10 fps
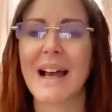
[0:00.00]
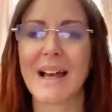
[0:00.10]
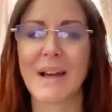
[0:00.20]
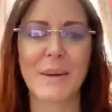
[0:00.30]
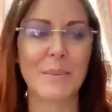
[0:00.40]

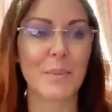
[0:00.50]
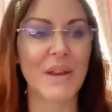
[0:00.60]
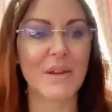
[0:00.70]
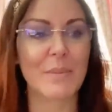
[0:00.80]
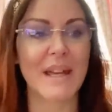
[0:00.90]

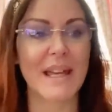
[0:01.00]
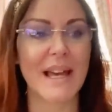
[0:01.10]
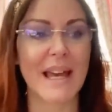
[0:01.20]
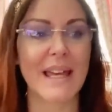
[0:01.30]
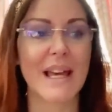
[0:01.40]
Whether it
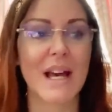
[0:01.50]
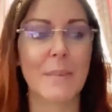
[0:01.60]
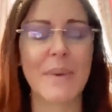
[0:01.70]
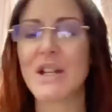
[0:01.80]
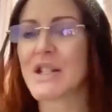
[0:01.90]
be a
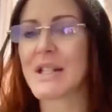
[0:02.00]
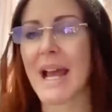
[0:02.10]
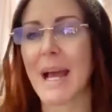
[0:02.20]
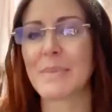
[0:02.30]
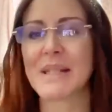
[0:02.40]
peach
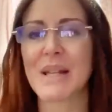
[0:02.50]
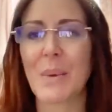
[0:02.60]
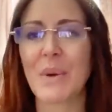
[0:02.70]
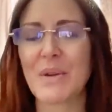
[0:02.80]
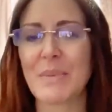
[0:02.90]
schnapps,
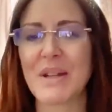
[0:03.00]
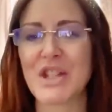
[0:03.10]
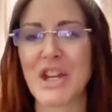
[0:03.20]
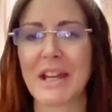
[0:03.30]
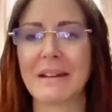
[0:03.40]
whether it be
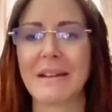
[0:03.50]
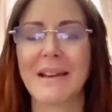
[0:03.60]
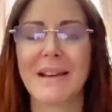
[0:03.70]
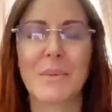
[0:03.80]
gin,